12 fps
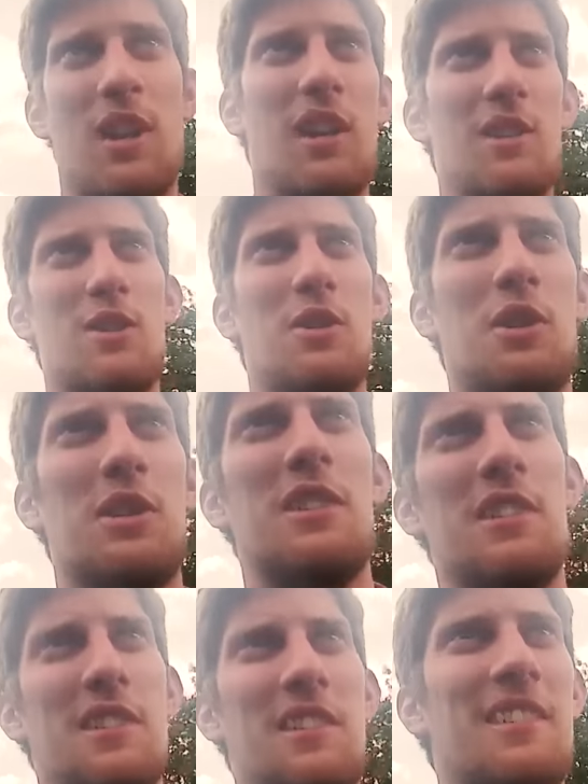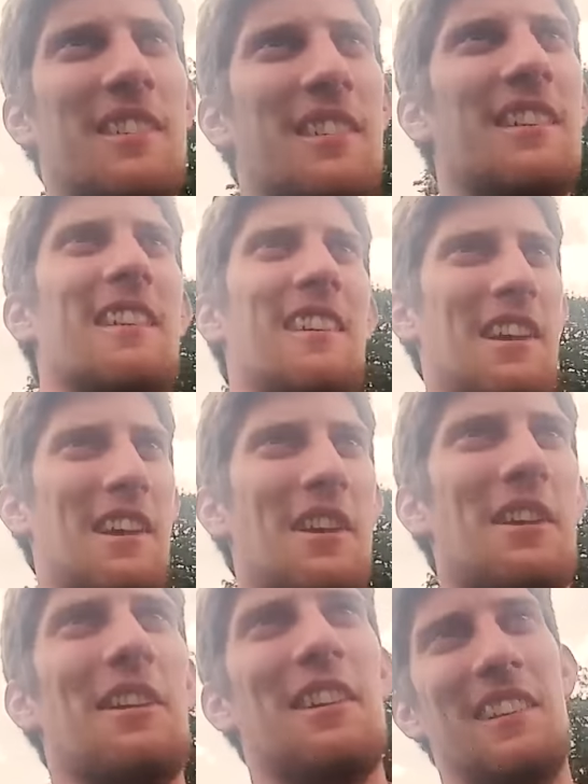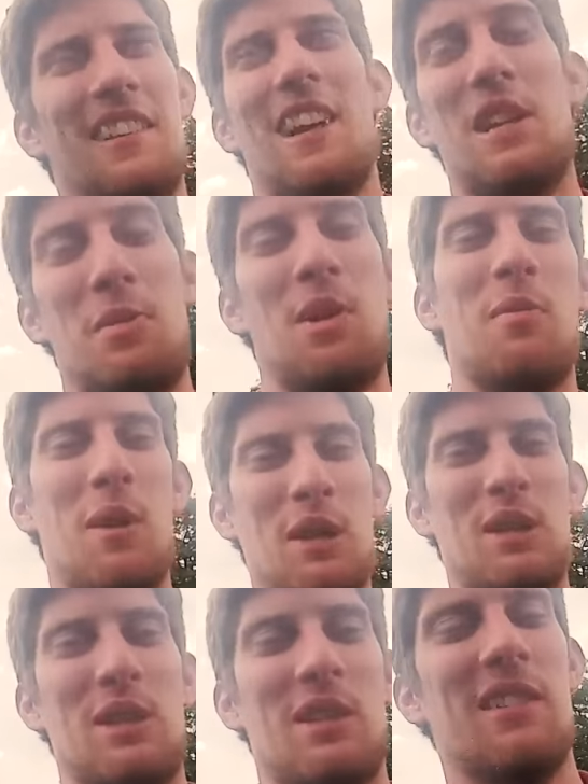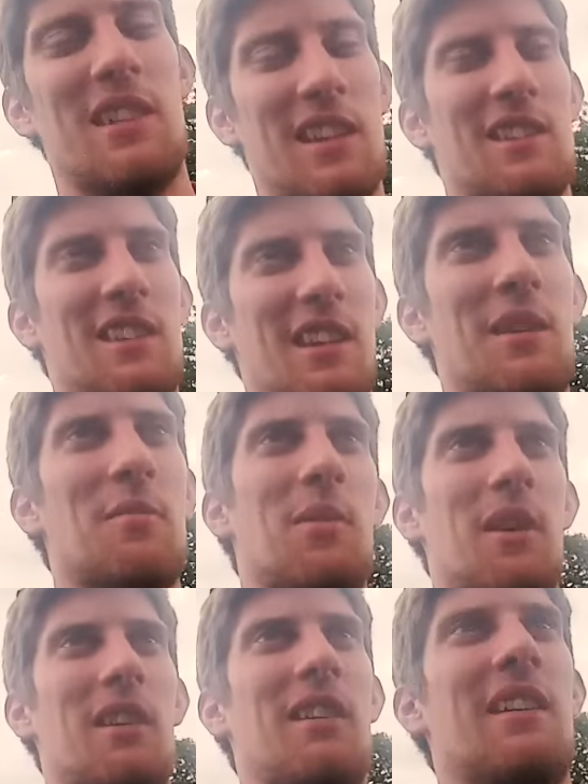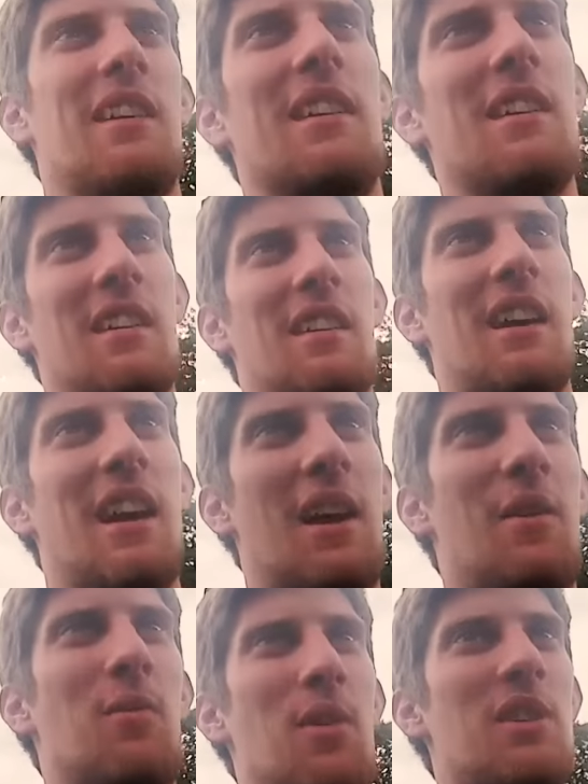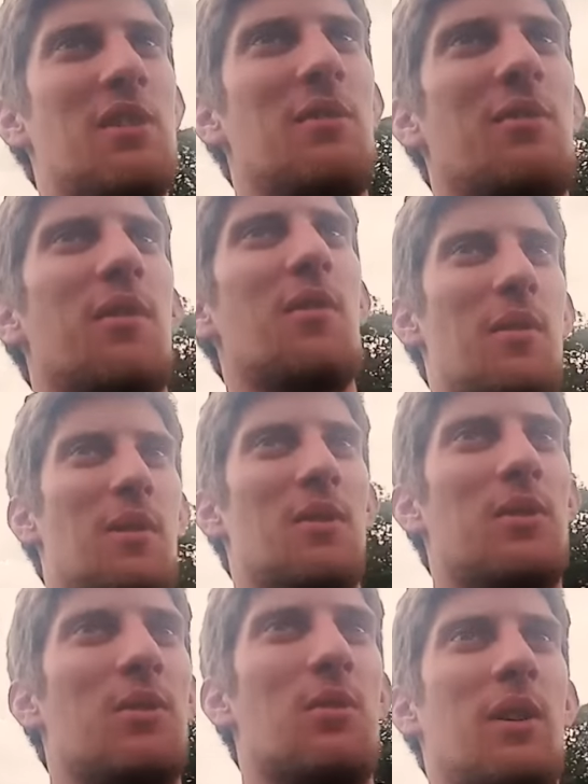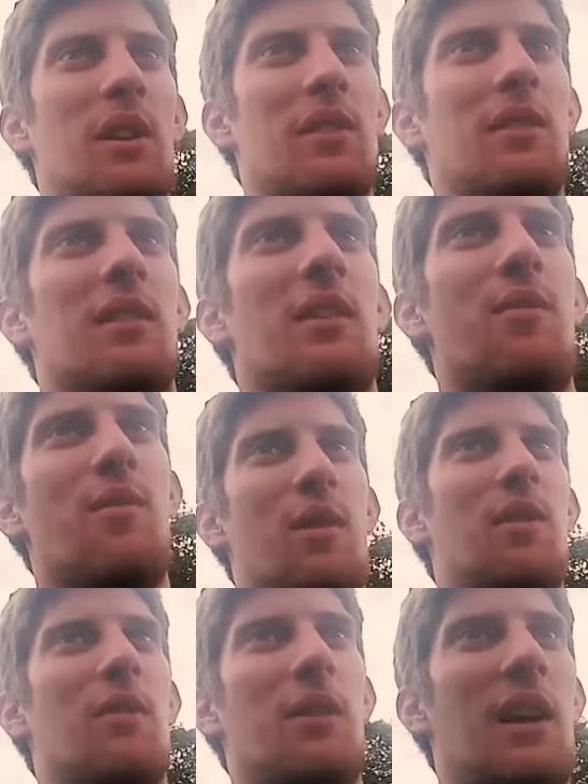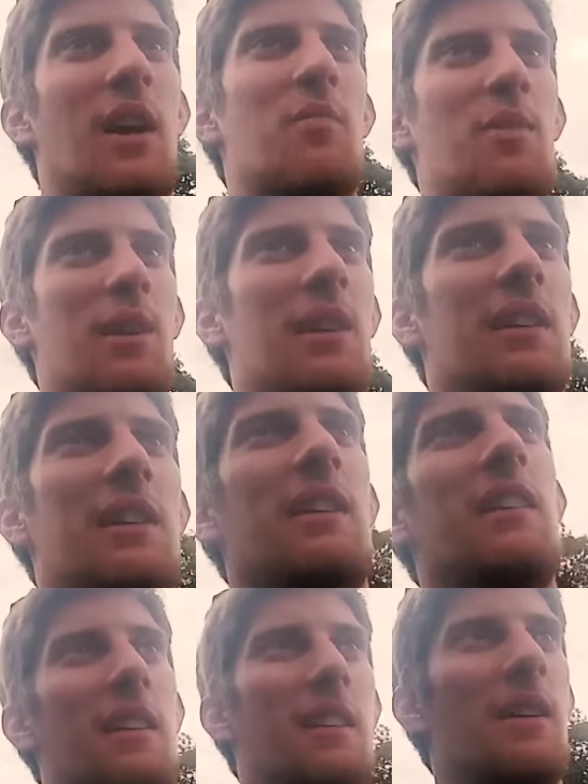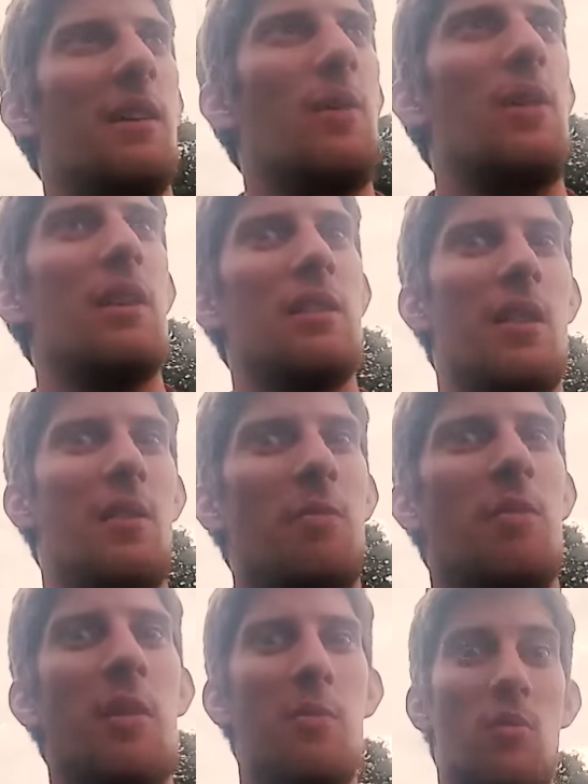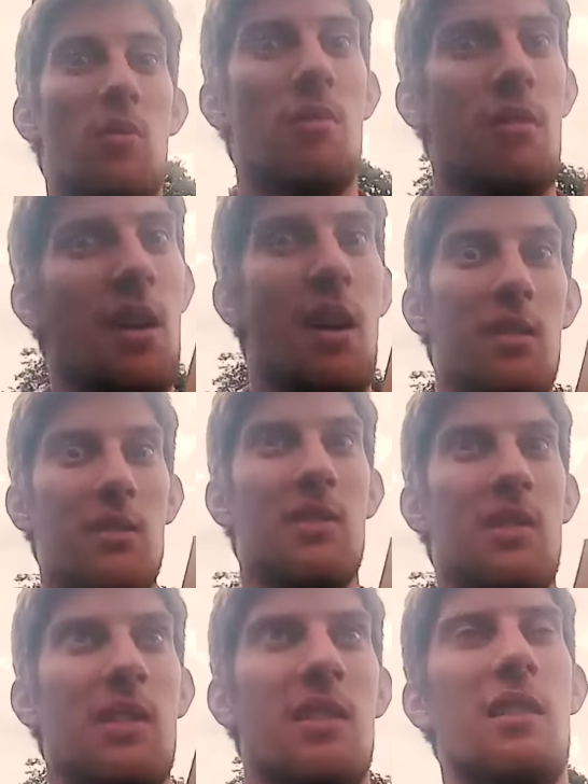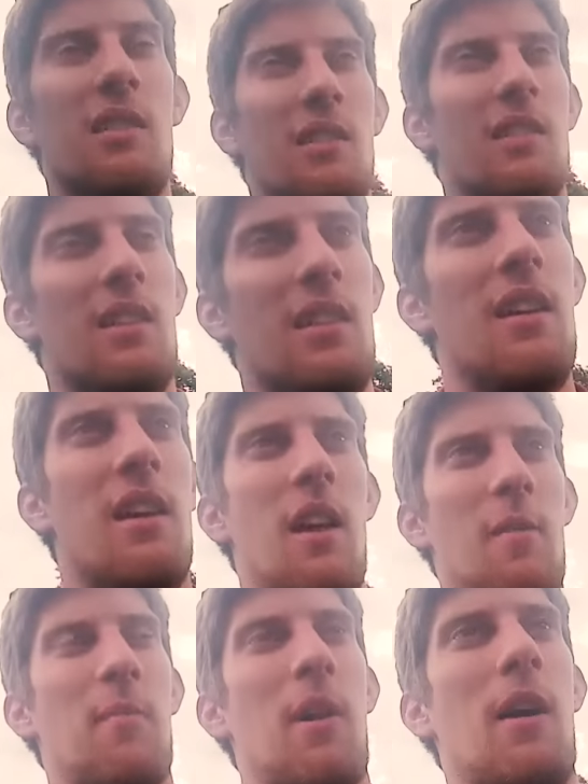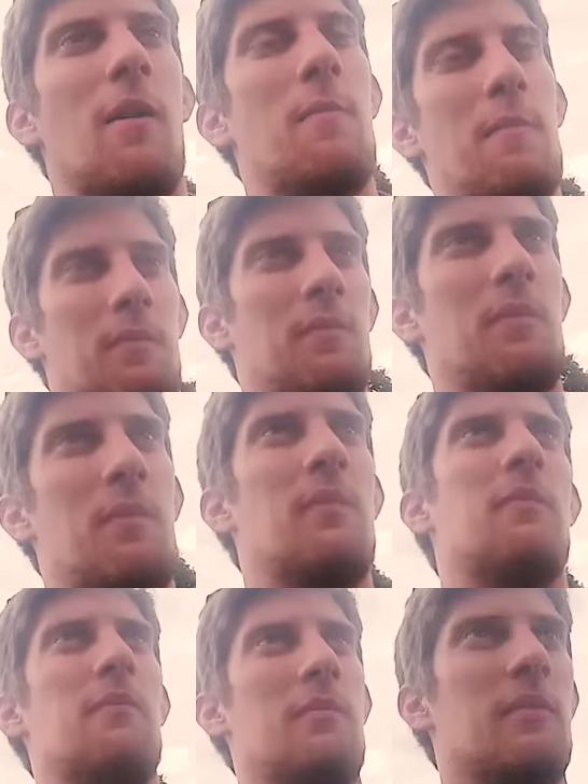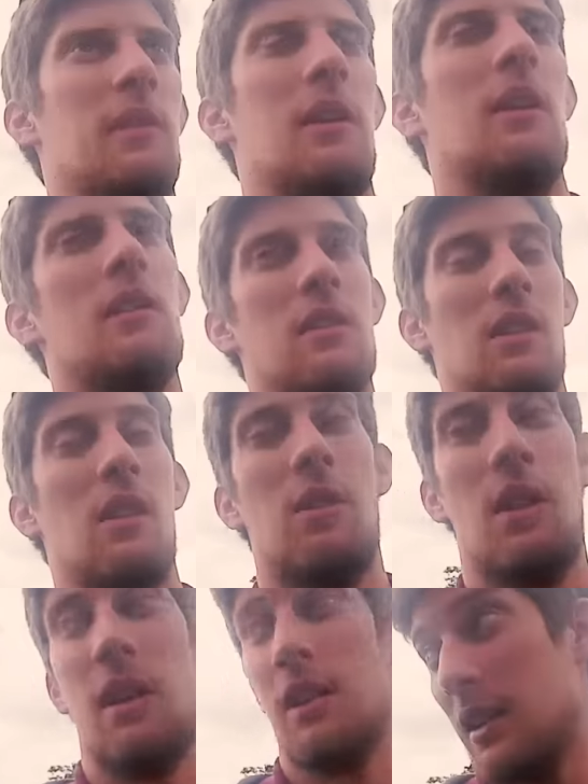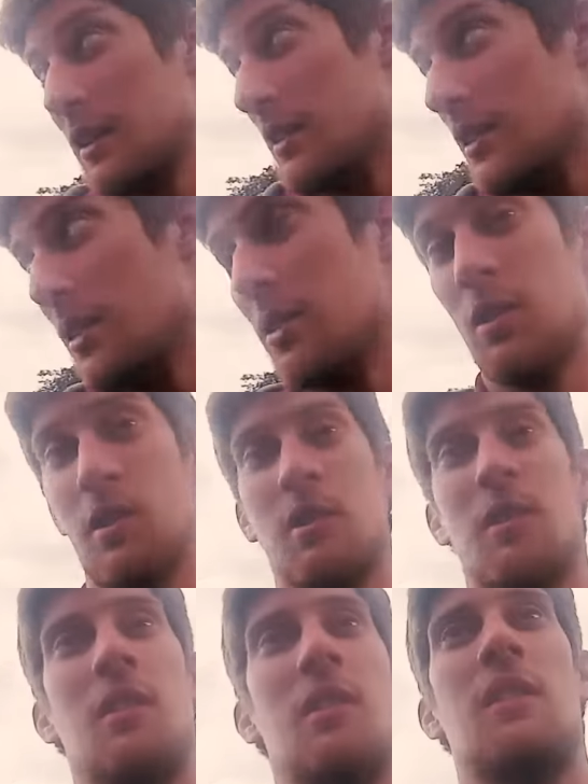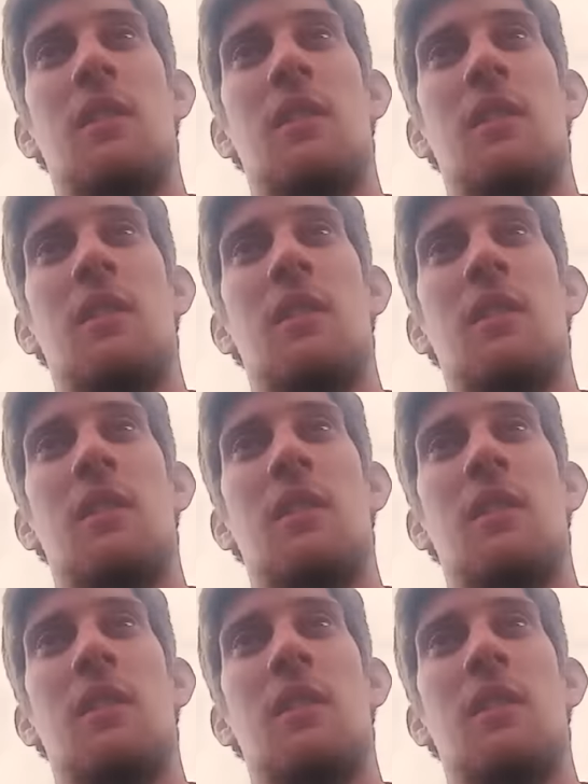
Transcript: talking outside. I spoke about this yesterday, but how weird you feel when you're talking in front of a camera when there's other people around. But so heading into